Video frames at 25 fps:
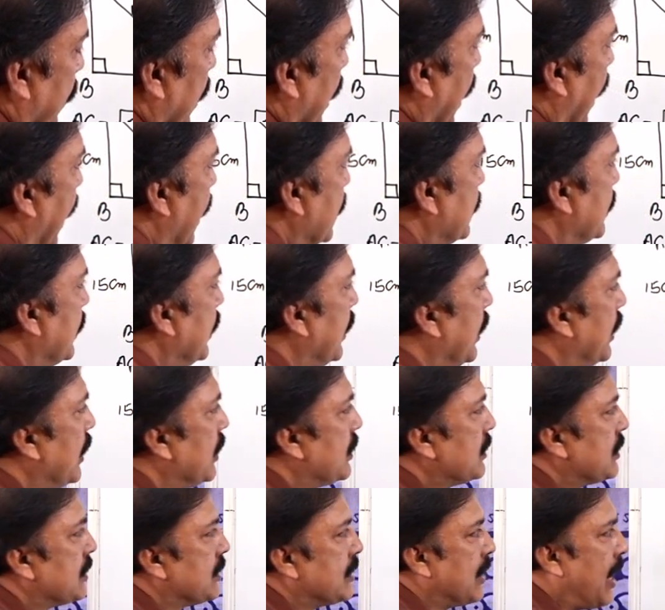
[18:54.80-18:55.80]
As
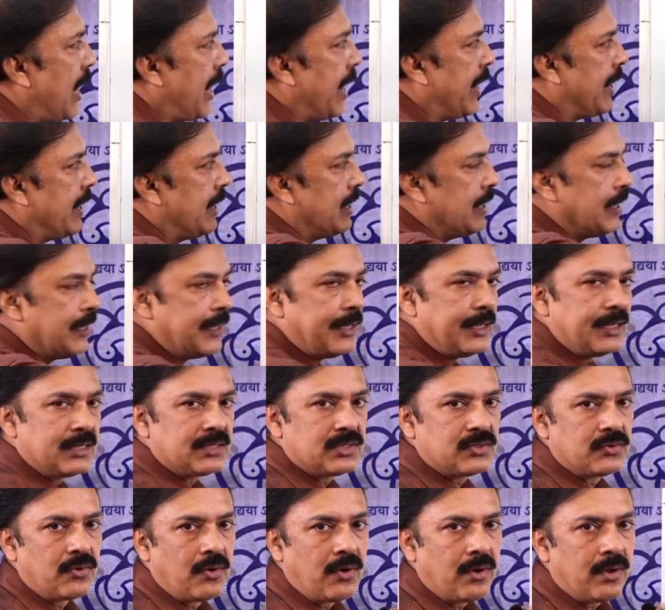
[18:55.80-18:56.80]
each side
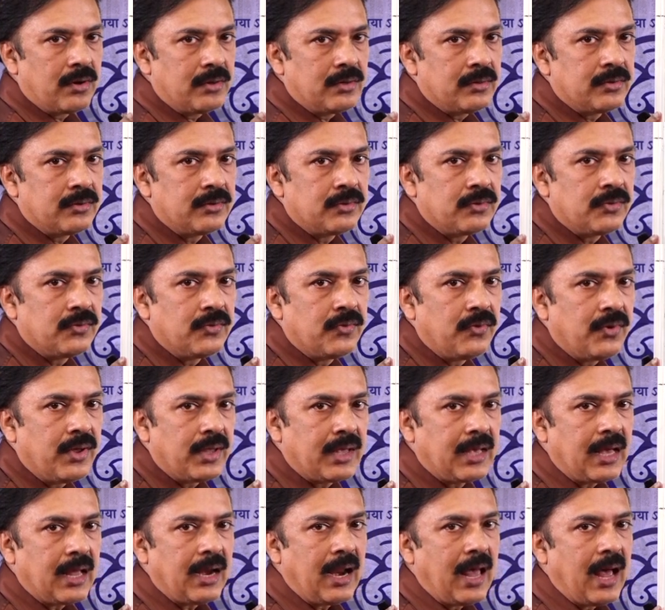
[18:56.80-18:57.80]
is known, we
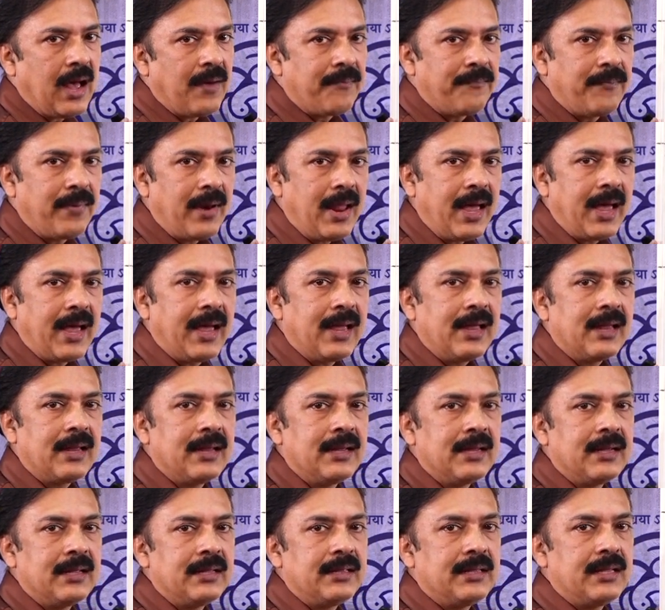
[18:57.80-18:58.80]
can apply
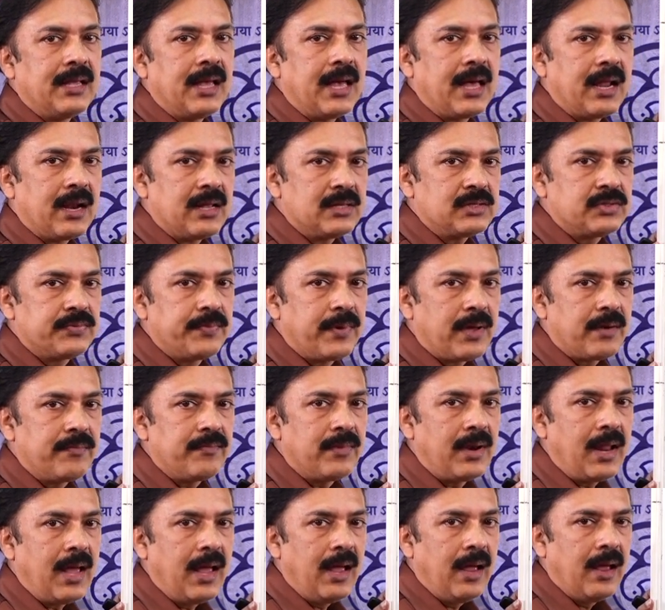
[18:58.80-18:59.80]
the Heron's
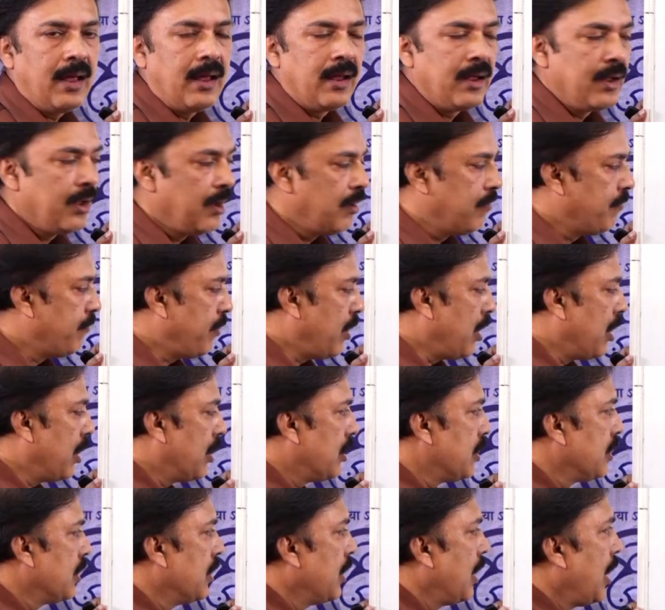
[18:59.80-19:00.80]
formula,
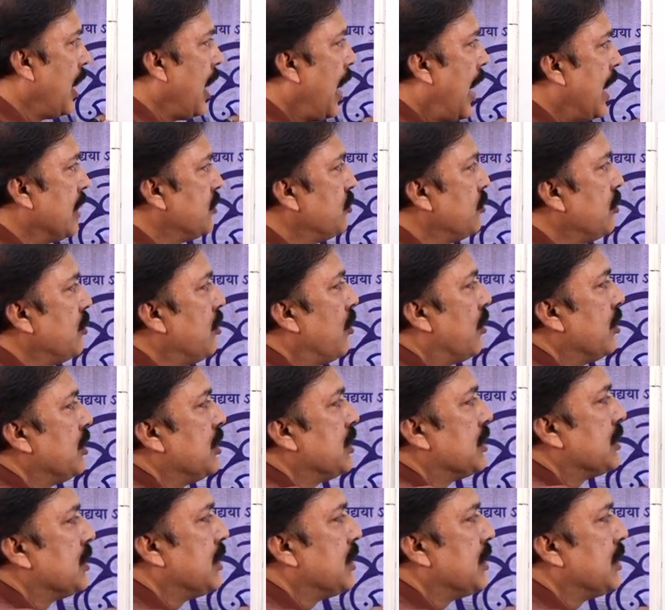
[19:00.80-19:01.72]
but as we know this